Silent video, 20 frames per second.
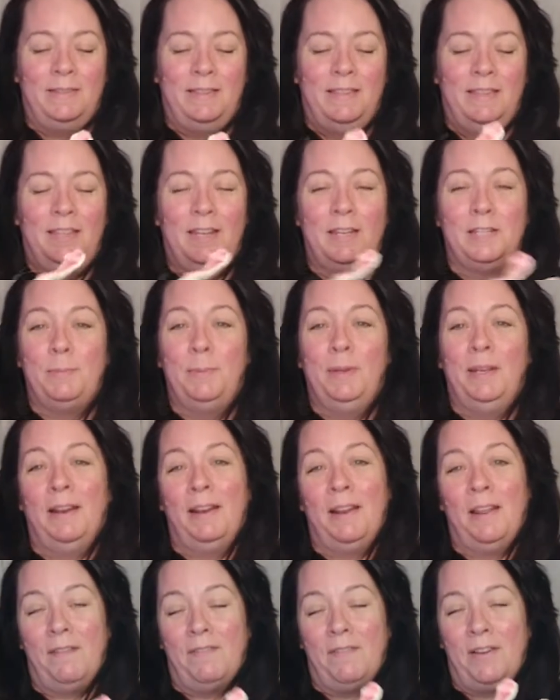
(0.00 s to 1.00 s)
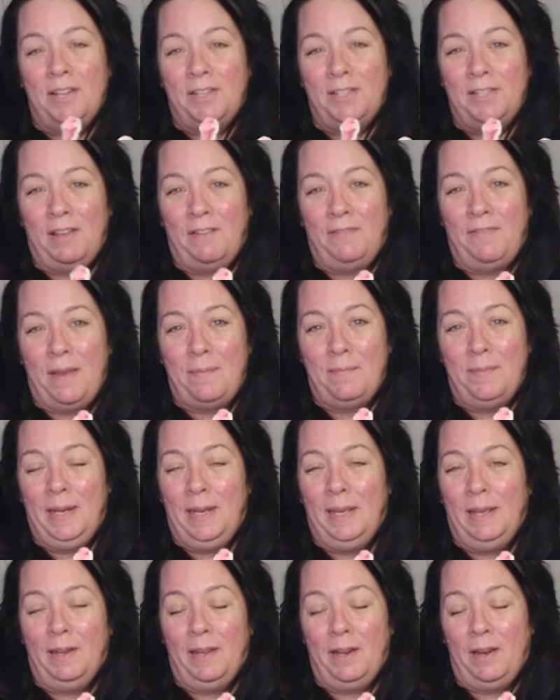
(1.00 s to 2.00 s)
There's been a lot of other stuff
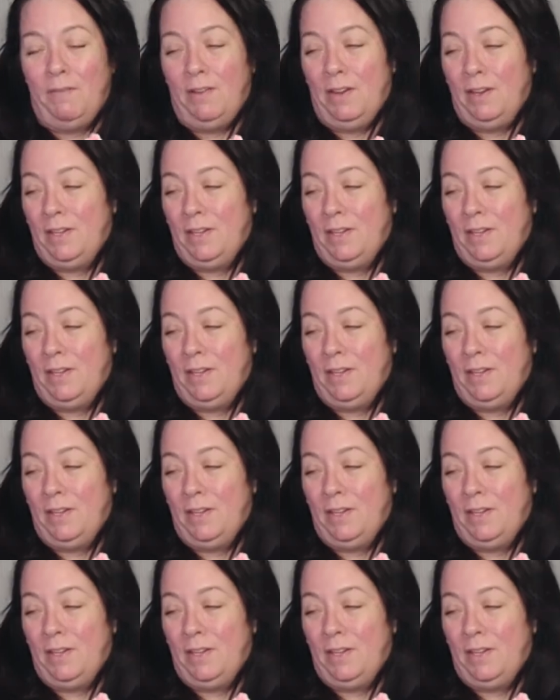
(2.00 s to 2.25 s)
happening, a lot of